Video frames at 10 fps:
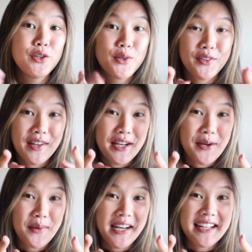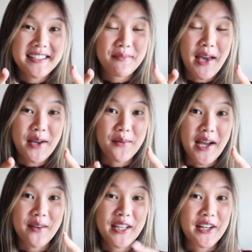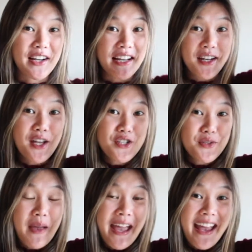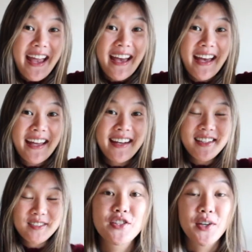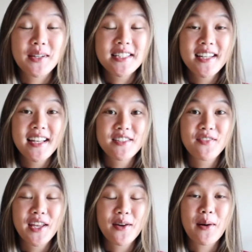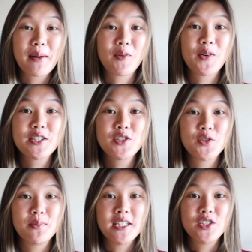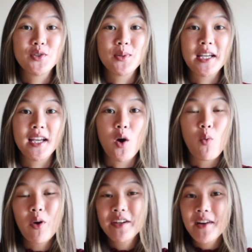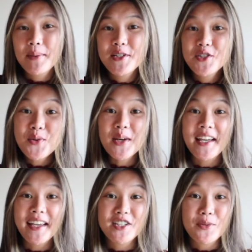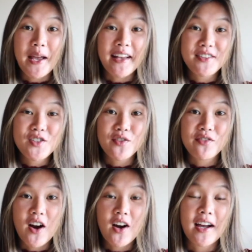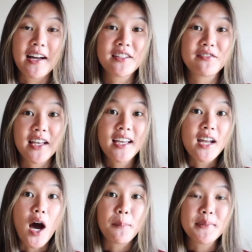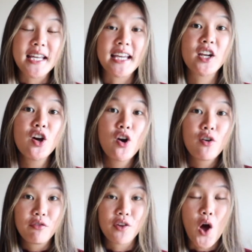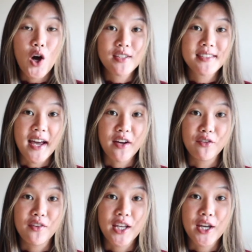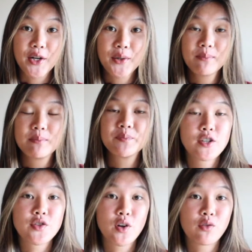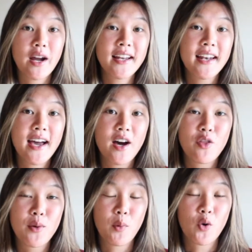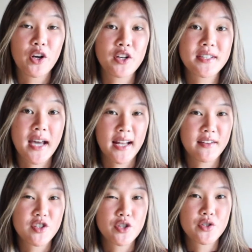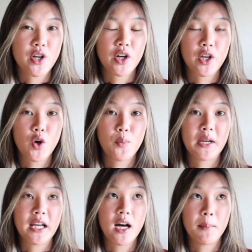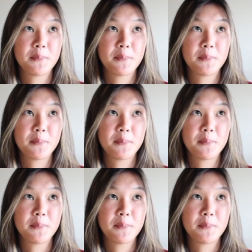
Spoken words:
already know what it is, Mang. We out here in Japan. So in today's video, I'm going to be doing what have I been doing in Japan so far, kind of like an update vlog style video. So right now the borders kind of just started opening up